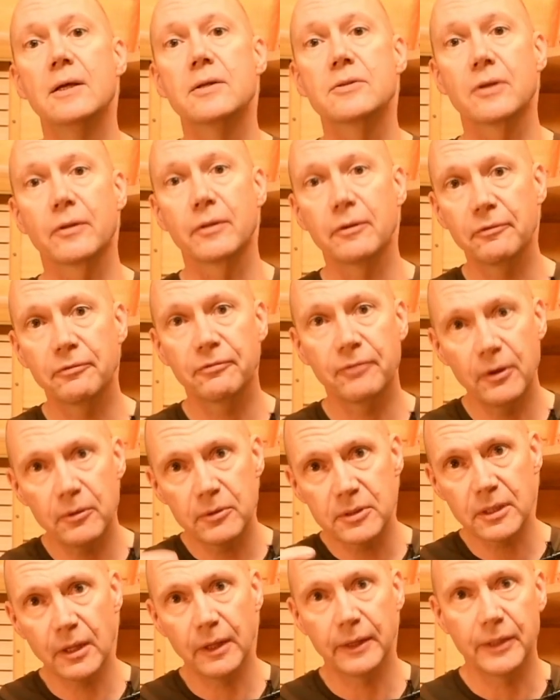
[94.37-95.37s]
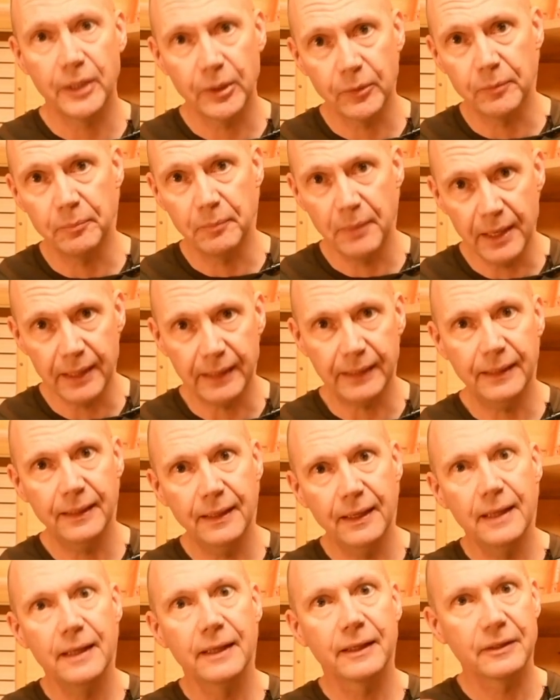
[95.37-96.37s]
so that folks like you and me
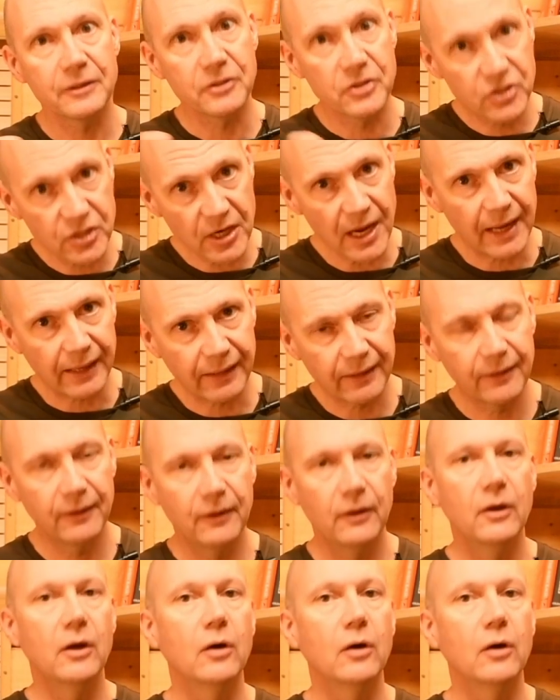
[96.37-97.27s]
can check